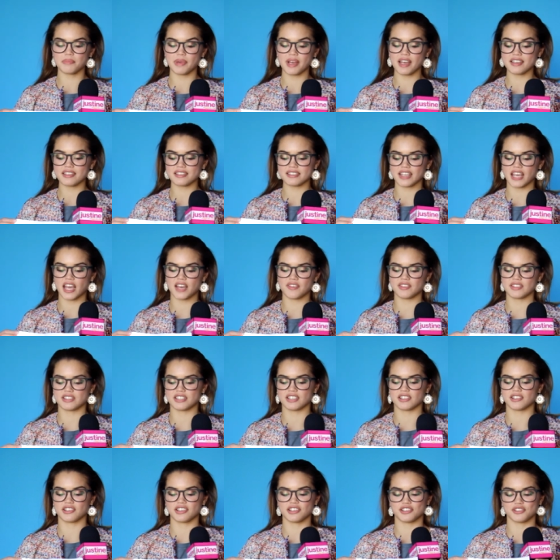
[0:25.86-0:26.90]
best
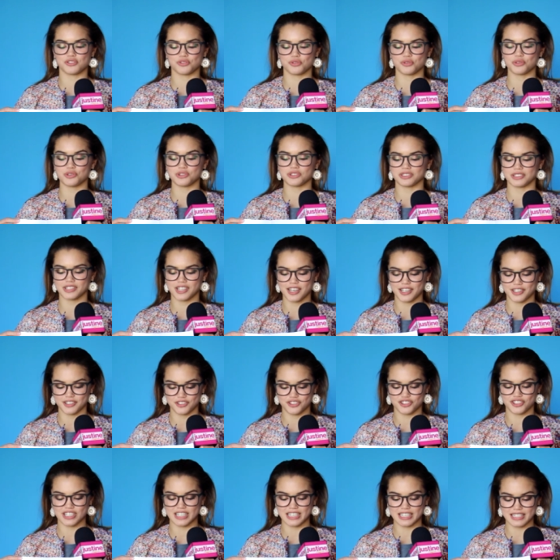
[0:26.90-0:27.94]
cafeteria school
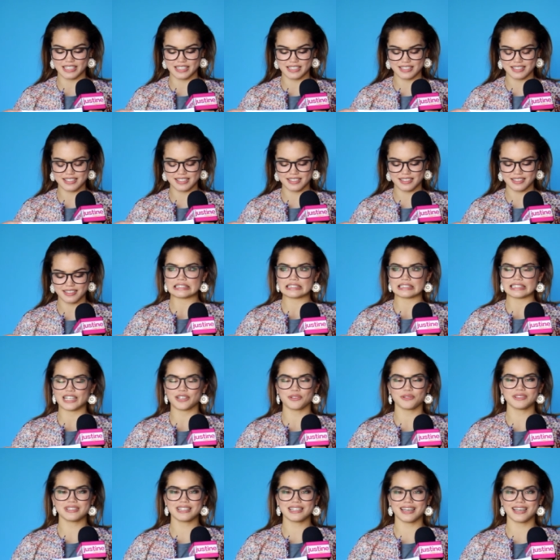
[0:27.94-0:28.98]
lunch is, I
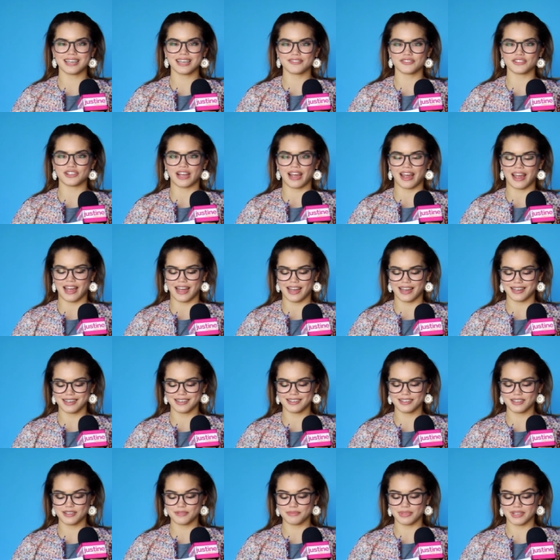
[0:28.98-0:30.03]
don't think I ever
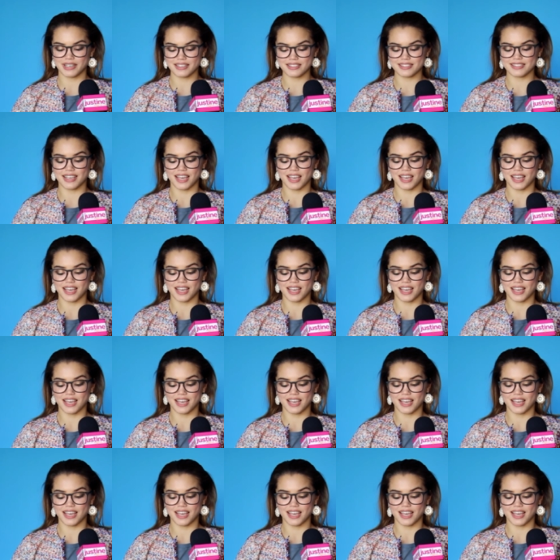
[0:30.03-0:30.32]
had a best